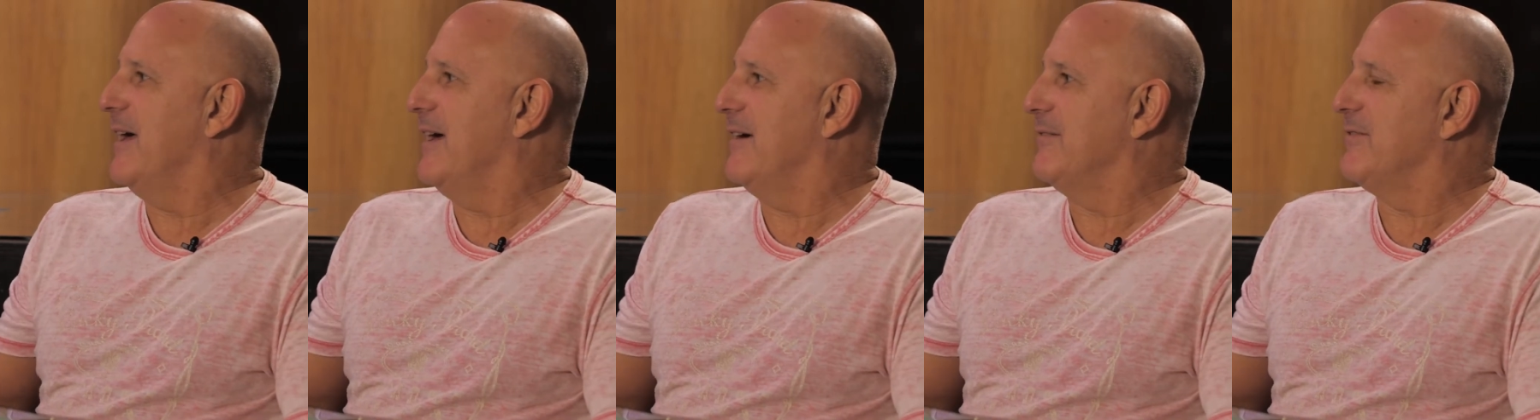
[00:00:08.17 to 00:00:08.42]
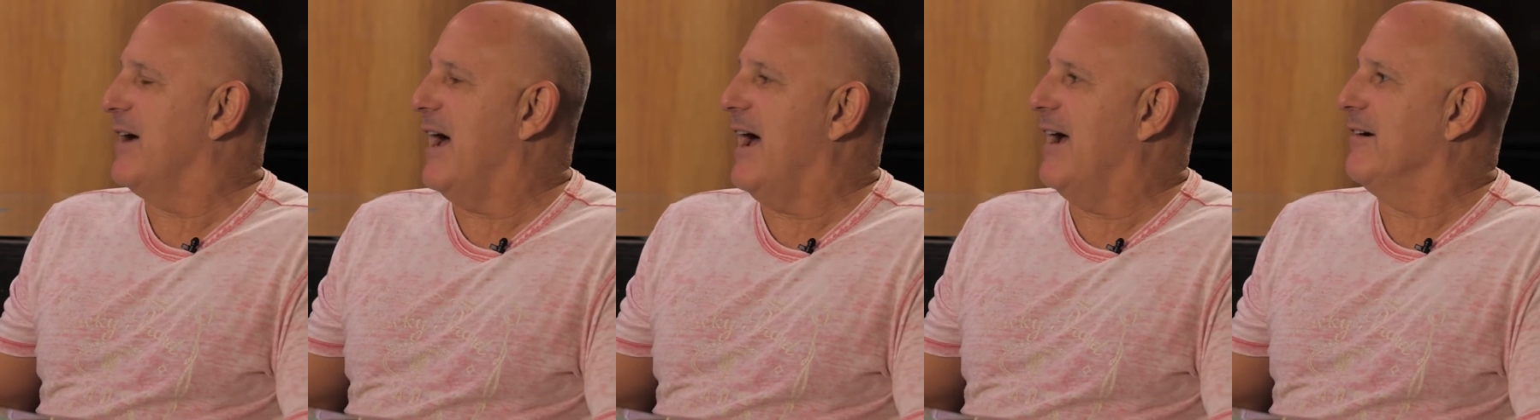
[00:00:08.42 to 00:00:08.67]

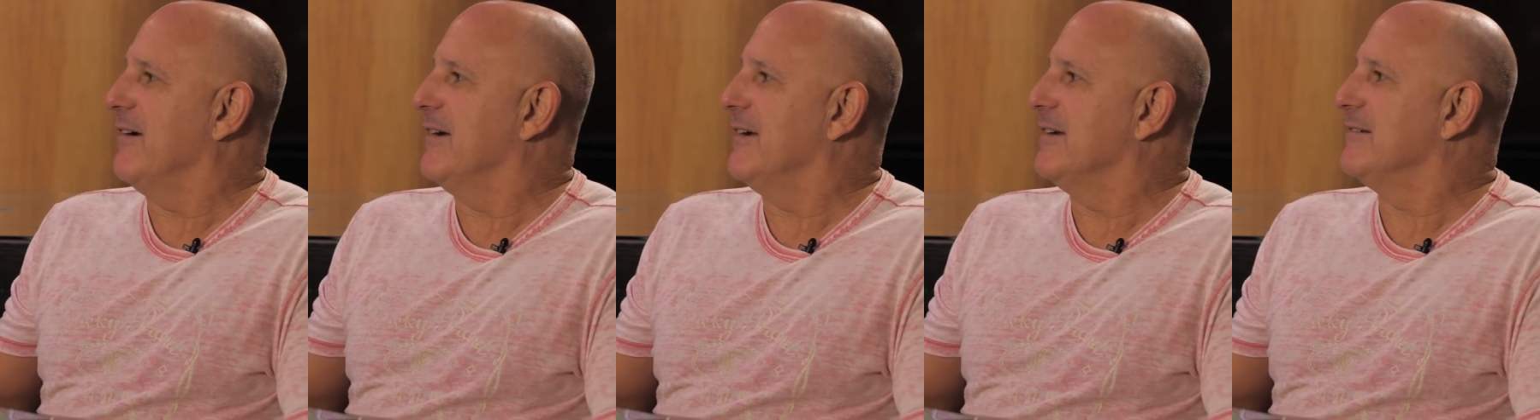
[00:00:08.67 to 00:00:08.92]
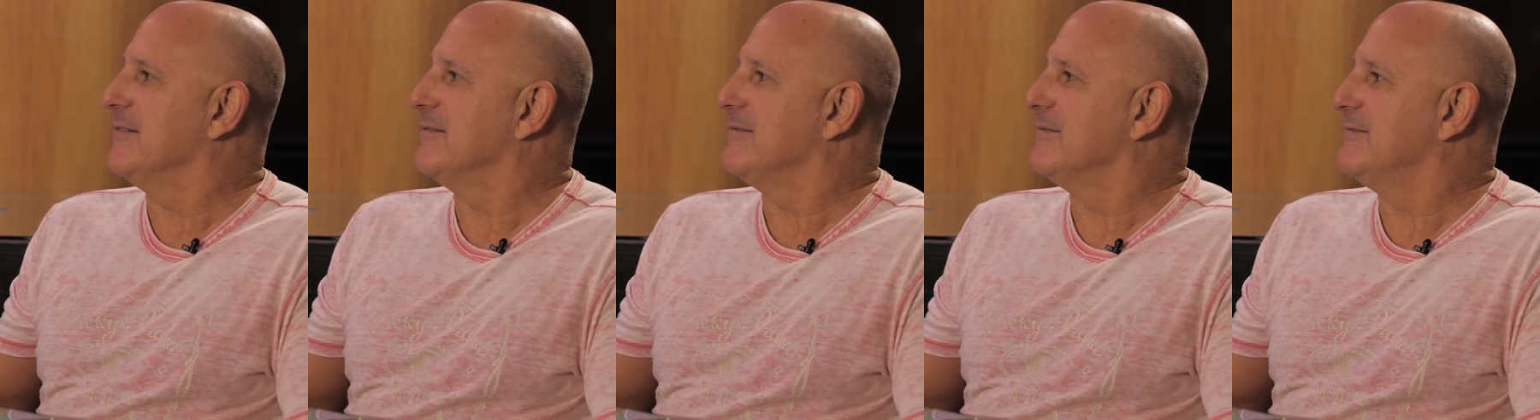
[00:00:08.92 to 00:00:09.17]
of
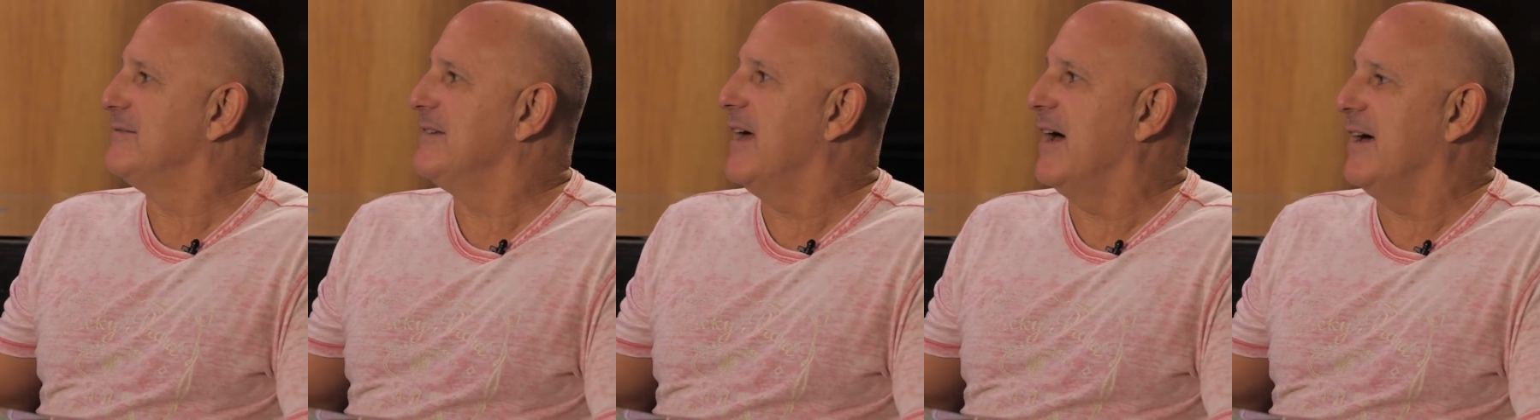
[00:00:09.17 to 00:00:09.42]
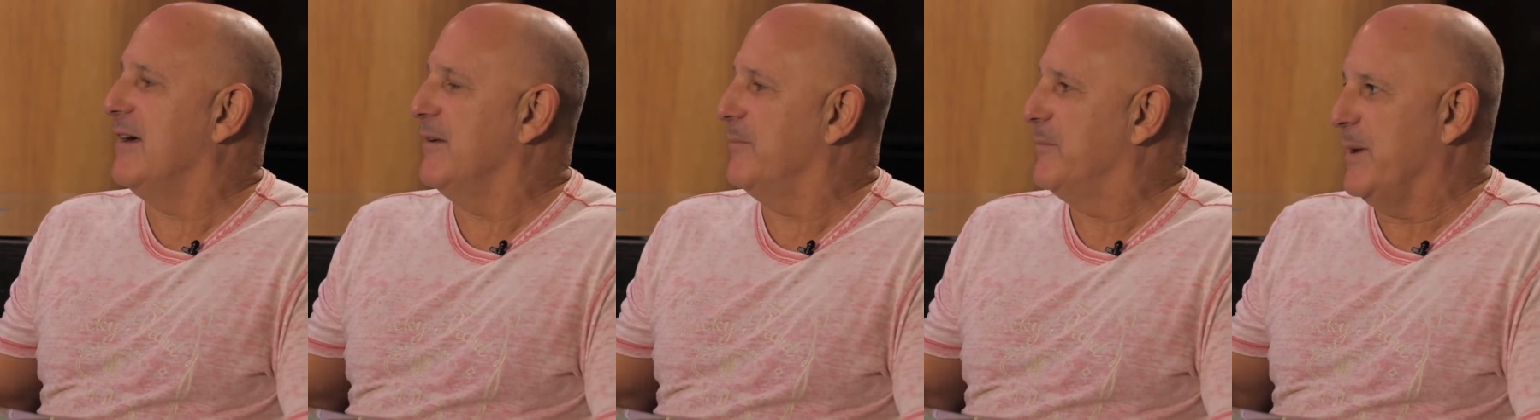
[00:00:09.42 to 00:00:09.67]
hiring
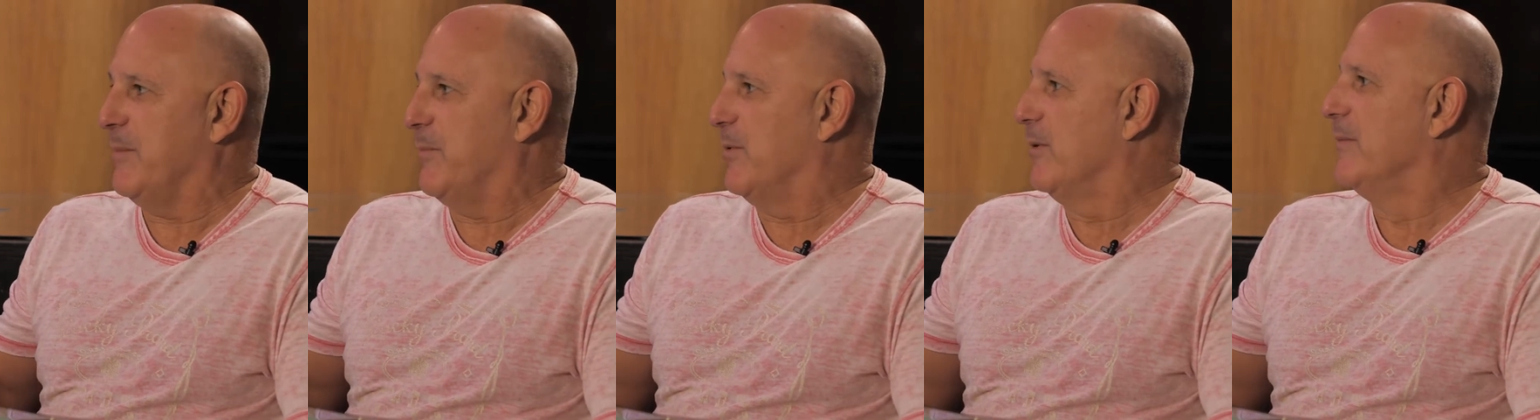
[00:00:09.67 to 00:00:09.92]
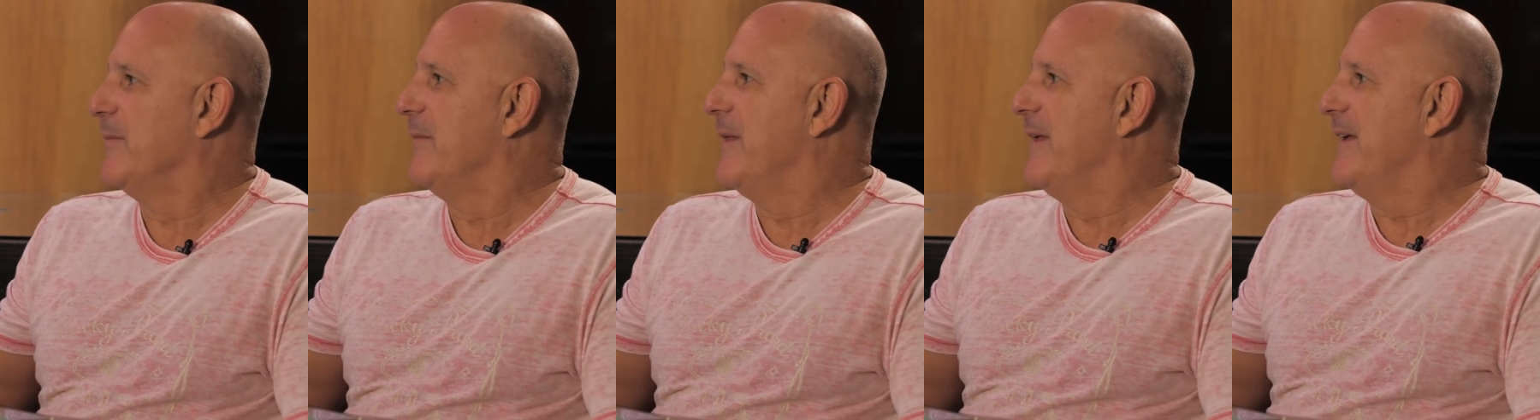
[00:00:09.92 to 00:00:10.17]
uh,
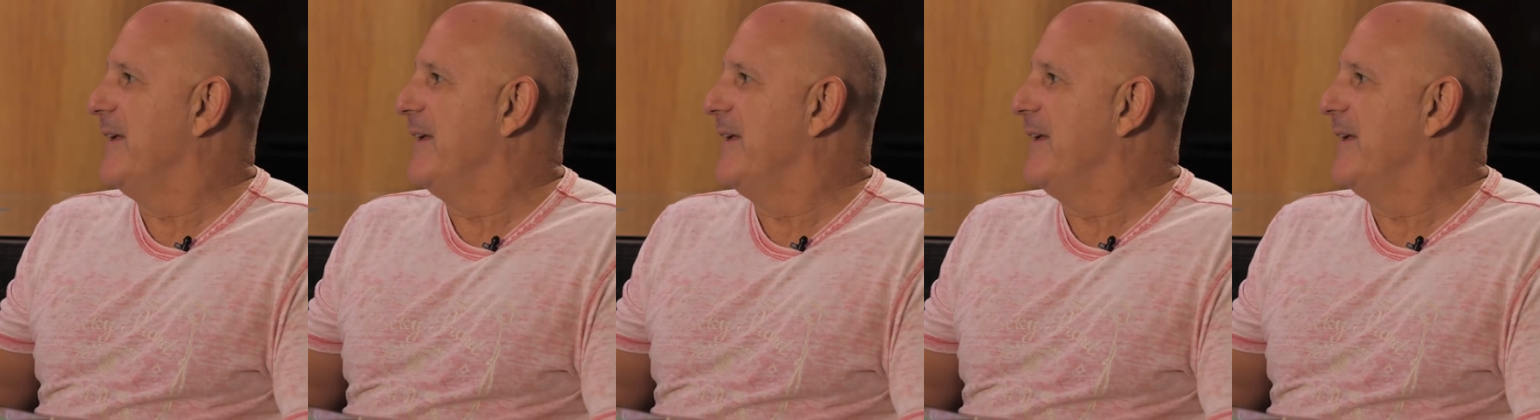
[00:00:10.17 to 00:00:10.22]
people,